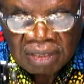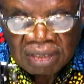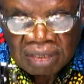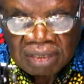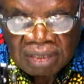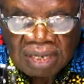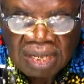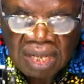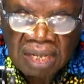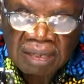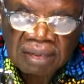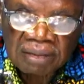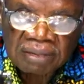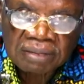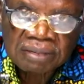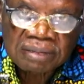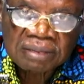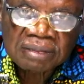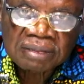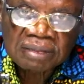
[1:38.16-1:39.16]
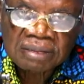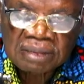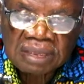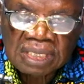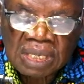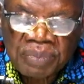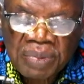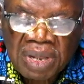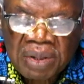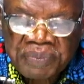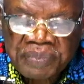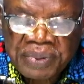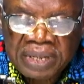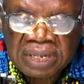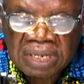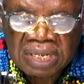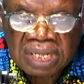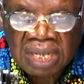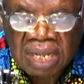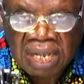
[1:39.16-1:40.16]
Now, your man
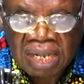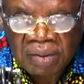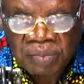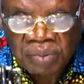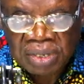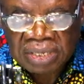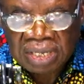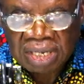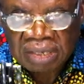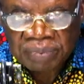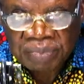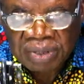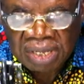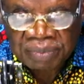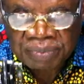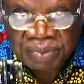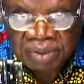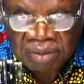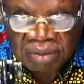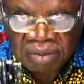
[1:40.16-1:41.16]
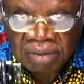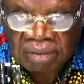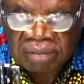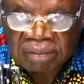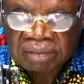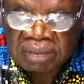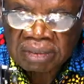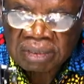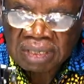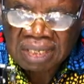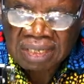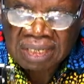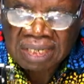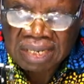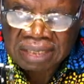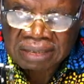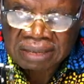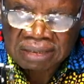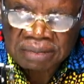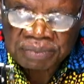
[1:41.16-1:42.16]
penny, when you're the baby call, I
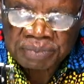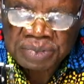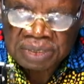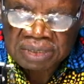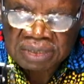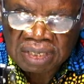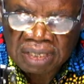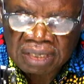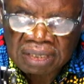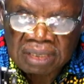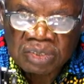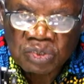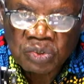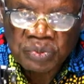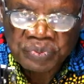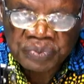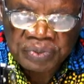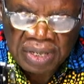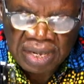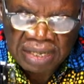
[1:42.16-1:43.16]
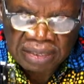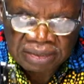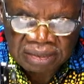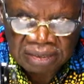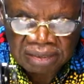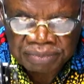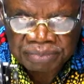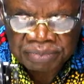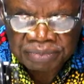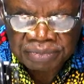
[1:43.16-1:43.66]
can't seem be said, do fear same.